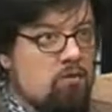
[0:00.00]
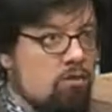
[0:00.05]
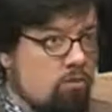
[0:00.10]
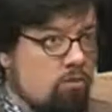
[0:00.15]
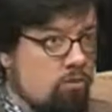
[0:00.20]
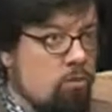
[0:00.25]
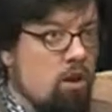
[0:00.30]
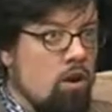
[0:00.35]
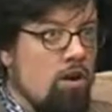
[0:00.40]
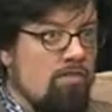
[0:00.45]
okay. to
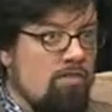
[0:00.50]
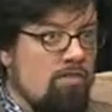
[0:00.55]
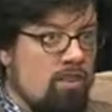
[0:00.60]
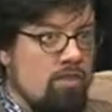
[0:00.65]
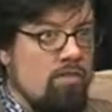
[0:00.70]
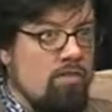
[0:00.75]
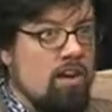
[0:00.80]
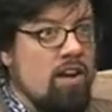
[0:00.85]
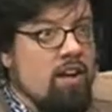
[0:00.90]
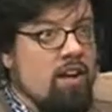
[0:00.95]
the rough,
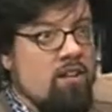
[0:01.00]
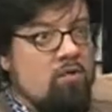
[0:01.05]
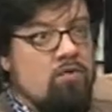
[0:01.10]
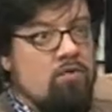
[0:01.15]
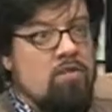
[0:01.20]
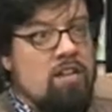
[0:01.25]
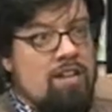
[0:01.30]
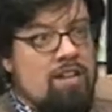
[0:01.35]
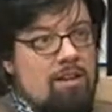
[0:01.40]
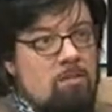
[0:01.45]
and then I
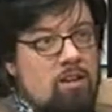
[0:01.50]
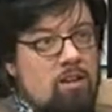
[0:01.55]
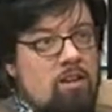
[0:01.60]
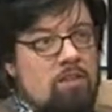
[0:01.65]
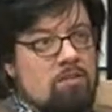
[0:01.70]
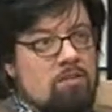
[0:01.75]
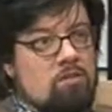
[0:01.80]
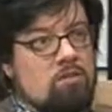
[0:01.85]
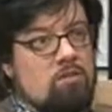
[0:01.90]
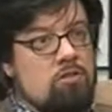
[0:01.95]
use ink
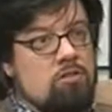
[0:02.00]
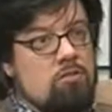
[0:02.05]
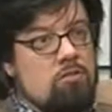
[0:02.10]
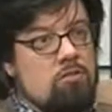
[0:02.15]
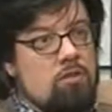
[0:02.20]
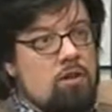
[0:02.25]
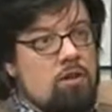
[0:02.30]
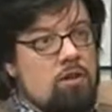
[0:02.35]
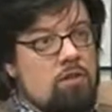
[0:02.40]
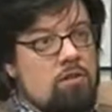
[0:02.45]
pens
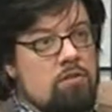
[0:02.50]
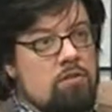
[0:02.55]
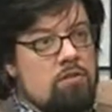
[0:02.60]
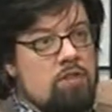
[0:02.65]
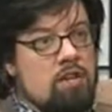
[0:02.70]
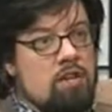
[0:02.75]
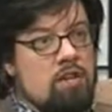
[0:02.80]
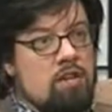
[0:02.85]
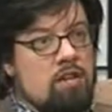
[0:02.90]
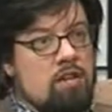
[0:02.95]
to uh,
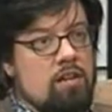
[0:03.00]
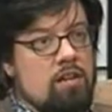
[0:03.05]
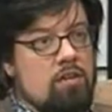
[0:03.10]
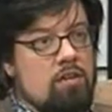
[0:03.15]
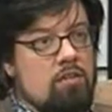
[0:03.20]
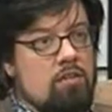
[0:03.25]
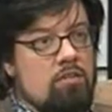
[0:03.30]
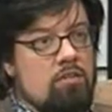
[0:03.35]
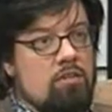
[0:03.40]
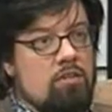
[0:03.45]
to ink
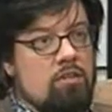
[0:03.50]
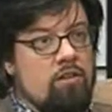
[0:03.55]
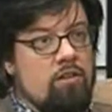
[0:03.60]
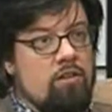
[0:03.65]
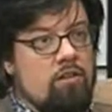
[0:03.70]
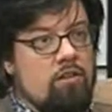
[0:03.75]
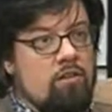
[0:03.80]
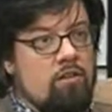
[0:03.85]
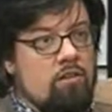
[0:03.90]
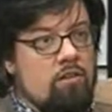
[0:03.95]
in all
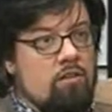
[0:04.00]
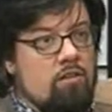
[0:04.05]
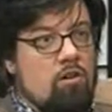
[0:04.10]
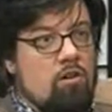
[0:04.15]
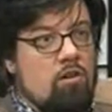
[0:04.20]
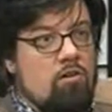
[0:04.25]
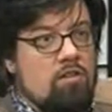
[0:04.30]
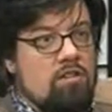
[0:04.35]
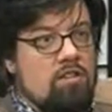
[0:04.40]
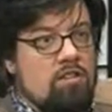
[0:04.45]
the
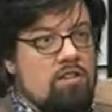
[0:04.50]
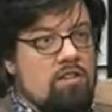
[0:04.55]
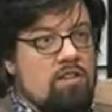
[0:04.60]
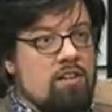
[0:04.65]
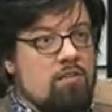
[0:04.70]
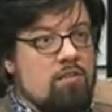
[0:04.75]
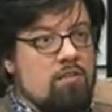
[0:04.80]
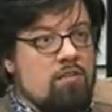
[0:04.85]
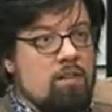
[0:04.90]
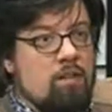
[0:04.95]
all the
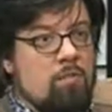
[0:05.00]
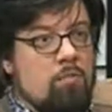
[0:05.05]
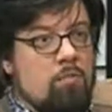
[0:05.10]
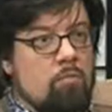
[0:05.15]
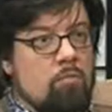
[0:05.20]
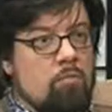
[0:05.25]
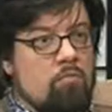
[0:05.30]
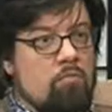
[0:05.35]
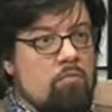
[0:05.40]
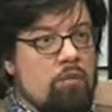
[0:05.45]
details and come
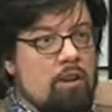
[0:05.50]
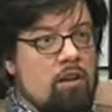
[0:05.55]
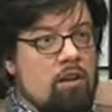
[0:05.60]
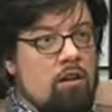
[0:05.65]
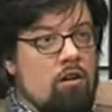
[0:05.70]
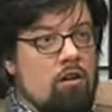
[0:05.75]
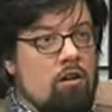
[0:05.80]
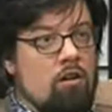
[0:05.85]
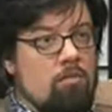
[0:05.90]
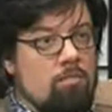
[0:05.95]
up with right. the
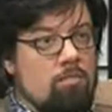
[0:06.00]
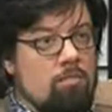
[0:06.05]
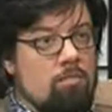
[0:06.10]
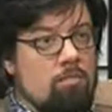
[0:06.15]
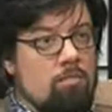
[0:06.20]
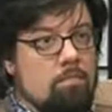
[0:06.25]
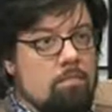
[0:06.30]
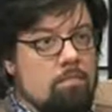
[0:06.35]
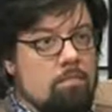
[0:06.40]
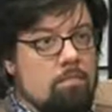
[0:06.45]
final art.
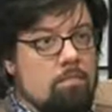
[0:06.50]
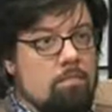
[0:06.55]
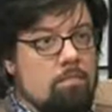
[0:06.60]
Yeah,